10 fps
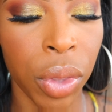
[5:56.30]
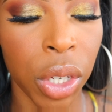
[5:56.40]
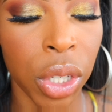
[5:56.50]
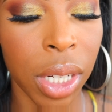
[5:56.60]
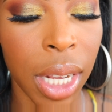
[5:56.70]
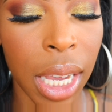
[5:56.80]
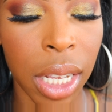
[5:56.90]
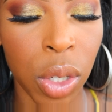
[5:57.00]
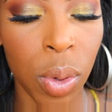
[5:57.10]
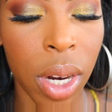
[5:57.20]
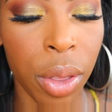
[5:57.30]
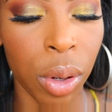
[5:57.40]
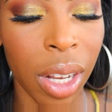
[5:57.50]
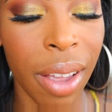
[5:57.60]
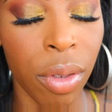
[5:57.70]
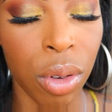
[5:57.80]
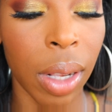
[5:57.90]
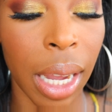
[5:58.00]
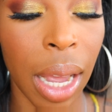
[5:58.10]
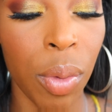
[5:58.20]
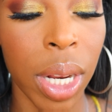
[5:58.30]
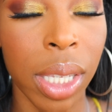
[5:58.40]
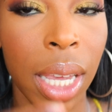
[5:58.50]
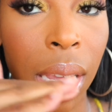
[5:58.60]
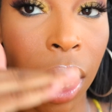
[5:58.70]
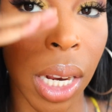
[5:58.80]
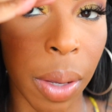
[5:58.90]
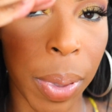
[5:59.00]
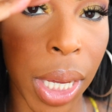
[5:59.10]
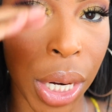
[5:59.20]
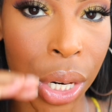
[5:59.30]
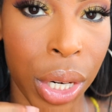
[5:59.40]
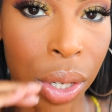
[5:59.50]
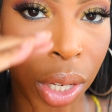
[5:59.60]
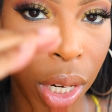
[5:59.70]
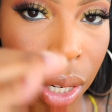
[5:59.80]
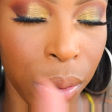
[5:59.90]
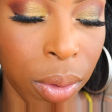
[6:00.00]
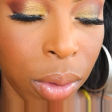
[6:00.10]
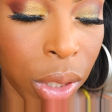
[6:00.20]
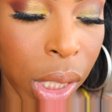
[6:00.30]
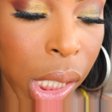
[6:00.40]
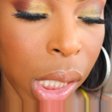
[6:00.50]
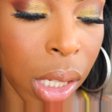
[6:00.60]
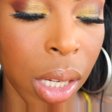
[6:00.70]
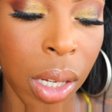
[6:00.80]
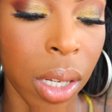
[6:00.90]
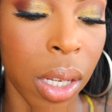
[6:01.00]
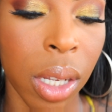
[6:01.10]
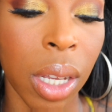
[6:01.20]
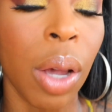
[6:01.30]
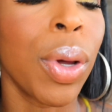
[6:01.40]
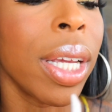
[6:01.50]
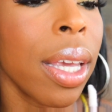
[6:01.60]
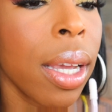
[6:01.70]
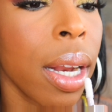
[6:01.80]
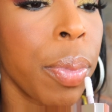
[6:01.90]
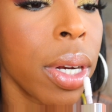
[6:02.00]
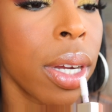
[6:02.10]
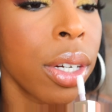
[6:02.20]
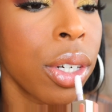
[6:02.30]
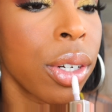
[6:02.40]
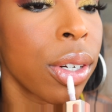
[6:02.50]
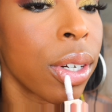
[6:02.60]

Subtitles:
should take it to another level. Like, I want to take it up here, you know, just I want to kick it up a notch.